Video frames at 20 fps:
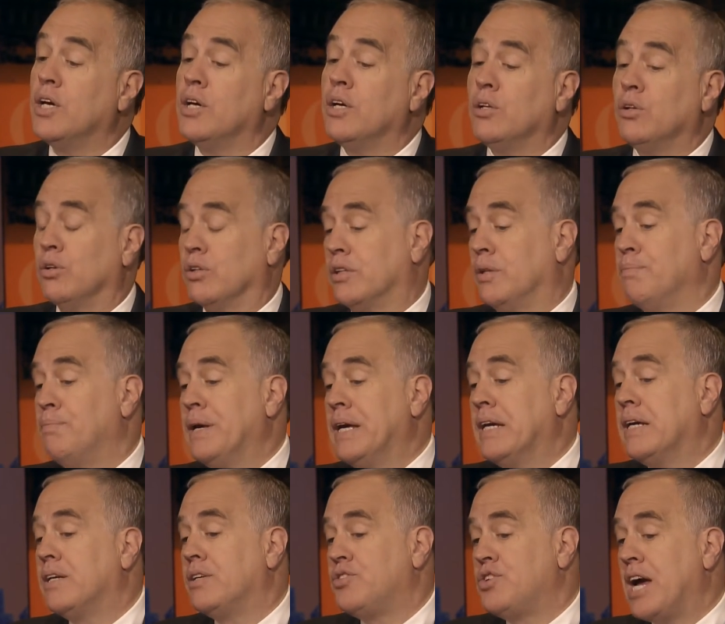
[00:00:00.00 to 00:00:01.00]
Look, the
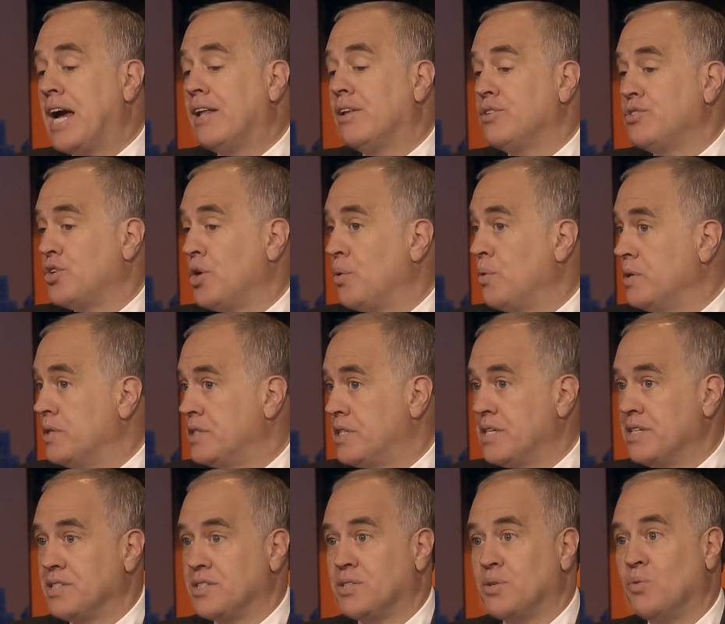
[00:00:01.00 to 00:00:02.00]
big challenge always
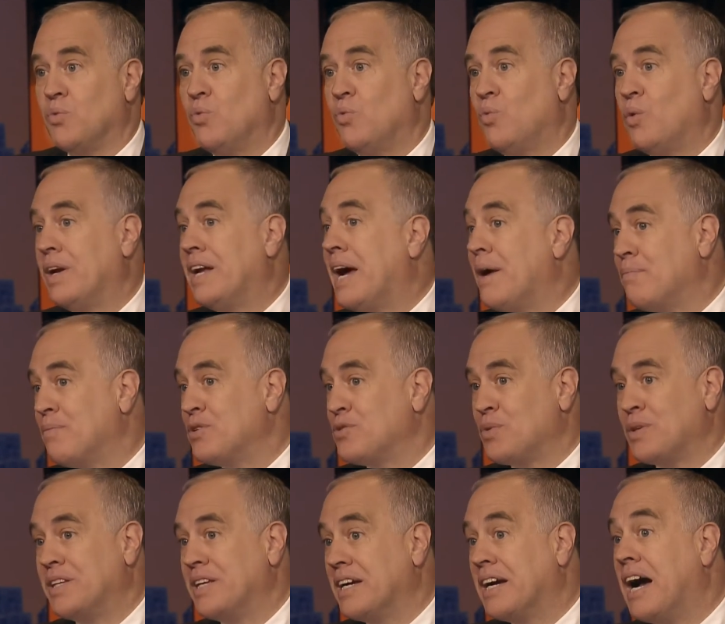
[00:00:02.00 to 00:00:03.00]
is what happens
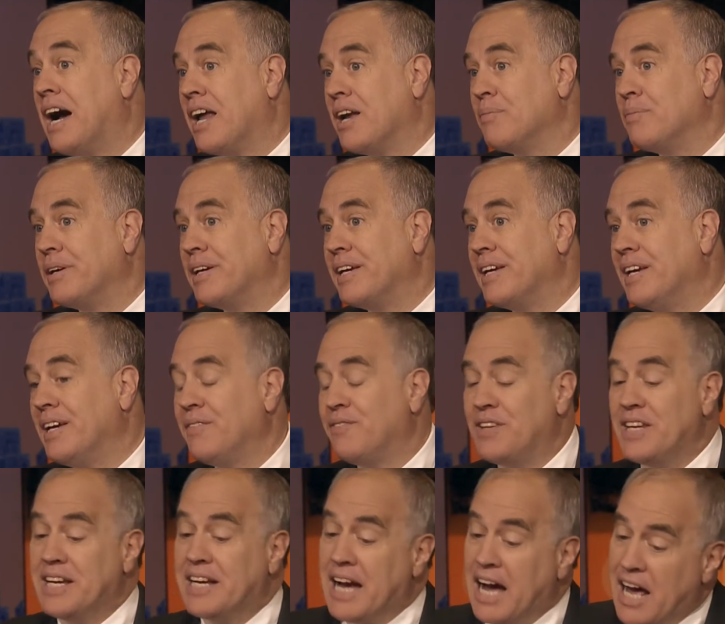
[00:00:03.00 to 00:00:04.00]
with the economy. Right. If
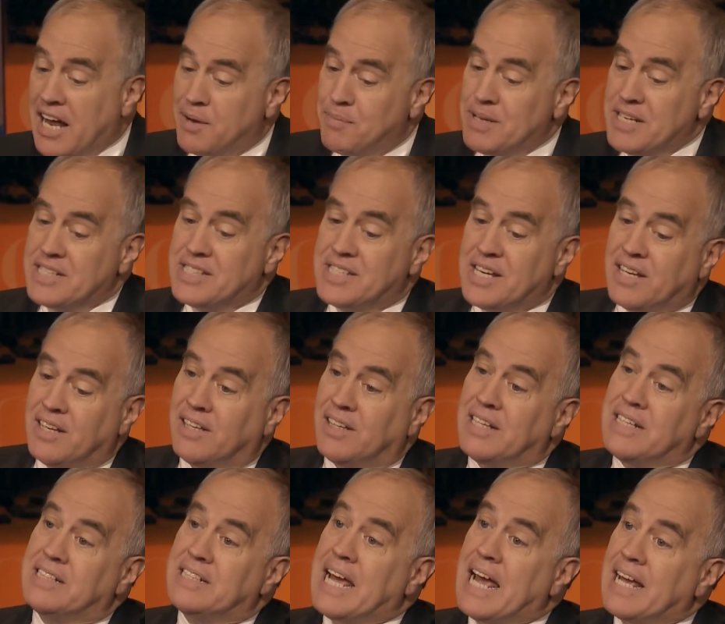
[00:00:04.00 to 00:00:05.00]
the economy
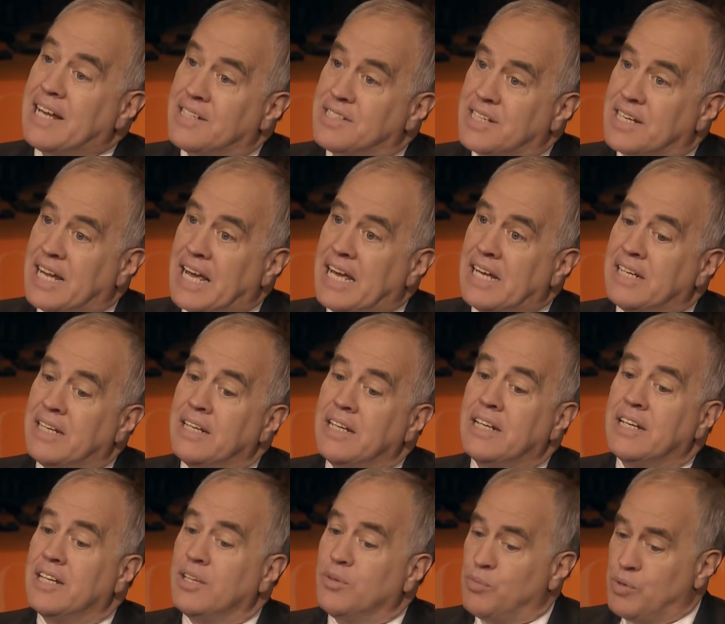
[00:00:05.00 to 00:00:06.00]
suddenly tanks again,
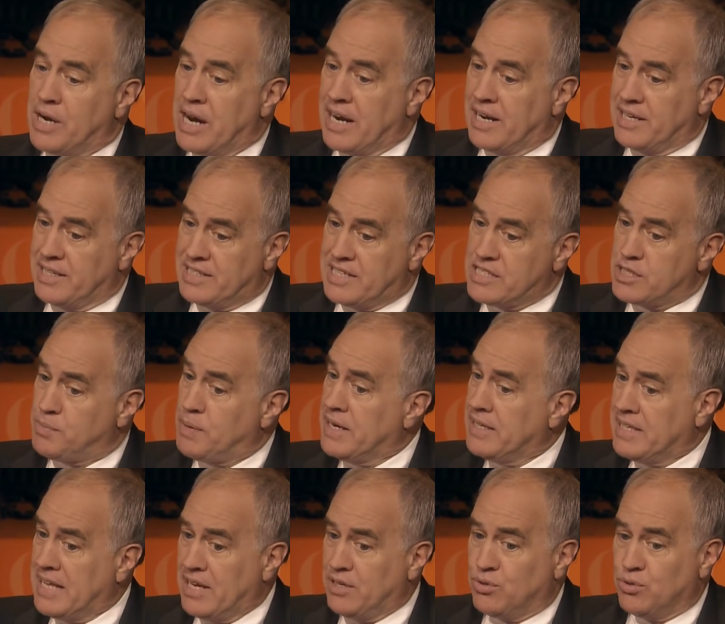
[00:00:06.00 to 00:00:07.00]
we're not
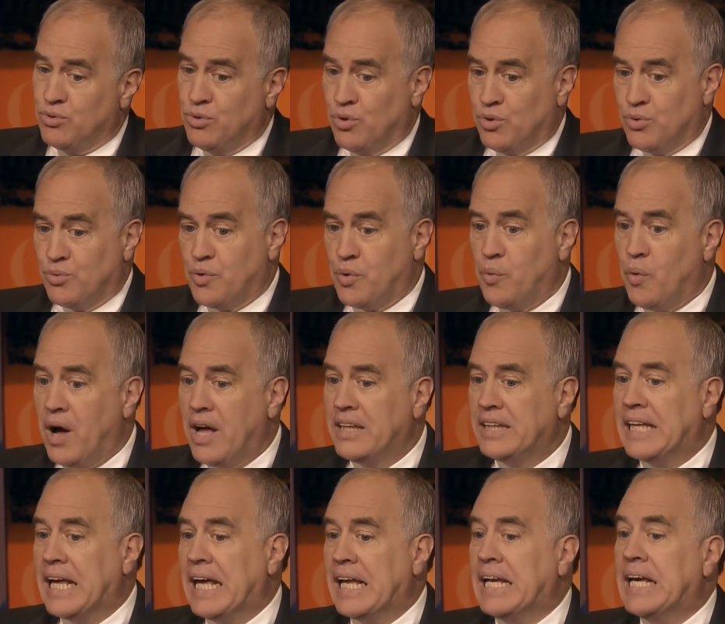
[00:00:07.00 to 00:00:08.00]
anticipating that, nor do we want
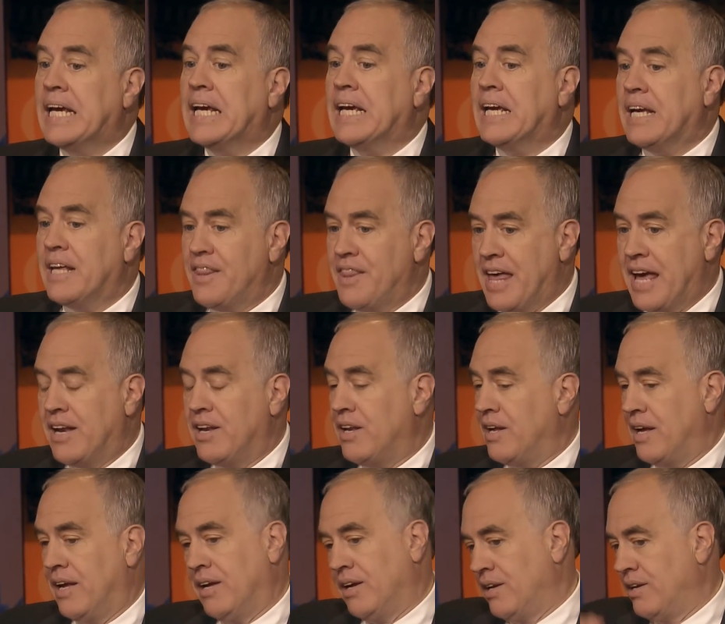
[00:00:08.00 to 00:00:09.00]
that, then,
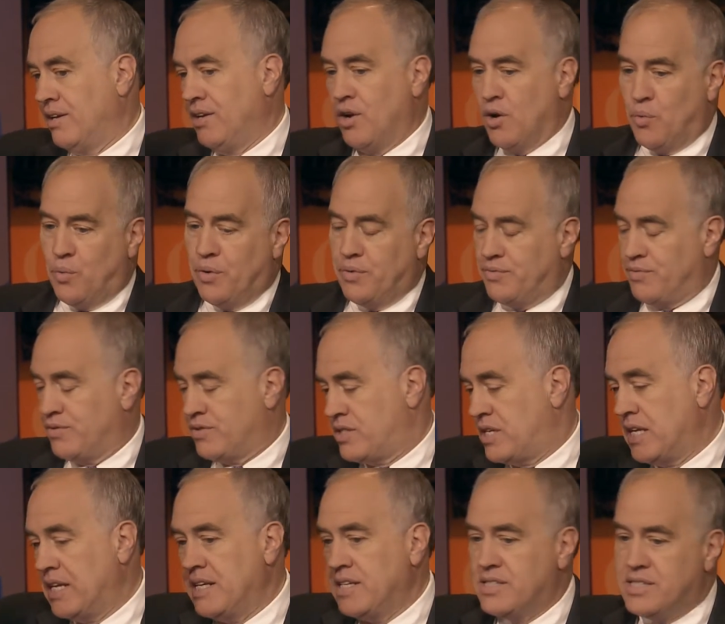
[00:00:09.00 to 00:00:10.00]
you know,
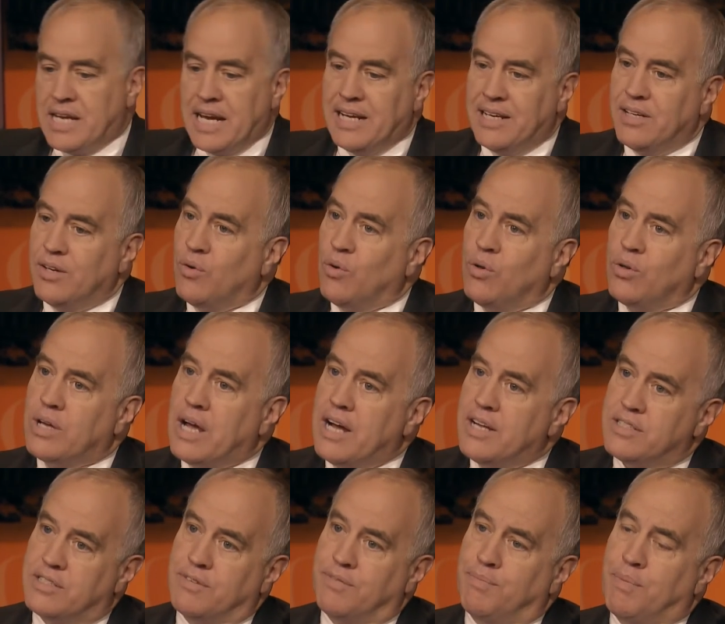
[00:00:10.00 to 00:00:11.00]
city, state, all
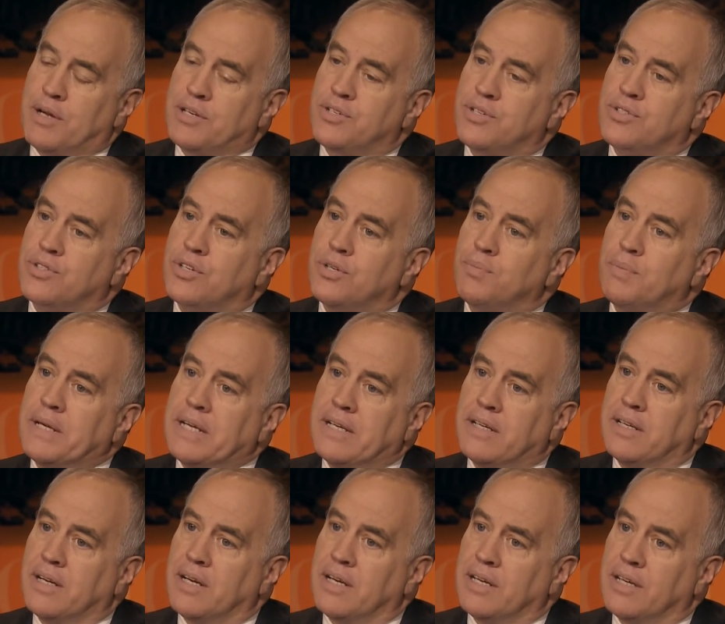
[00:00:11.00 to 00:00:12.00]
kinds of budgets could
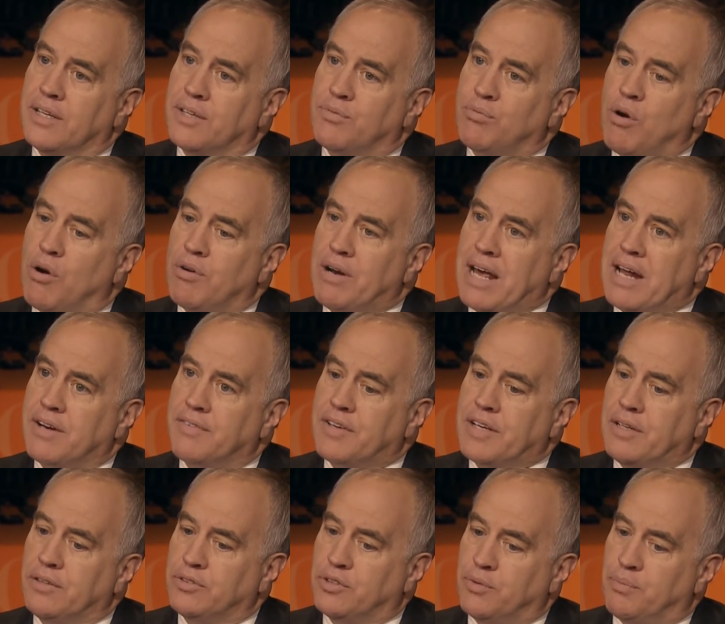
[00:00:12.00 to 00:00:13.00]
be uh, thrown out of
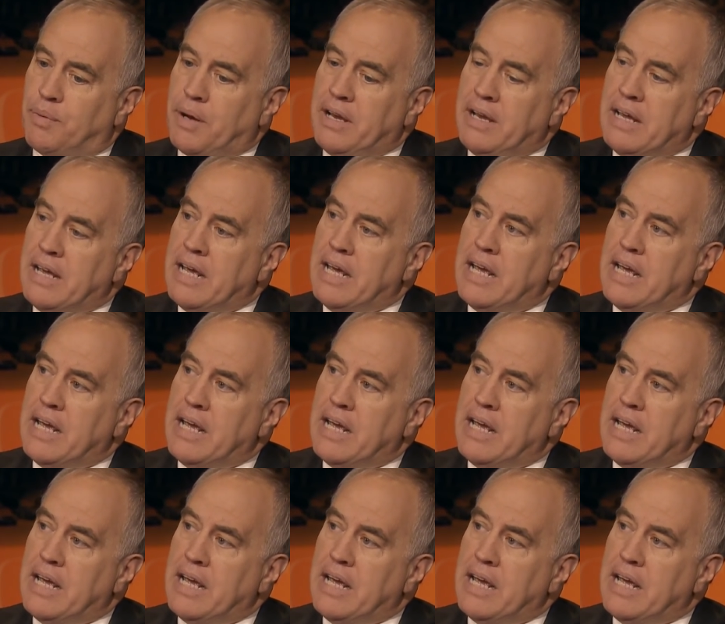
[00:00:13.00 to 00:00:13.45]
kilter. But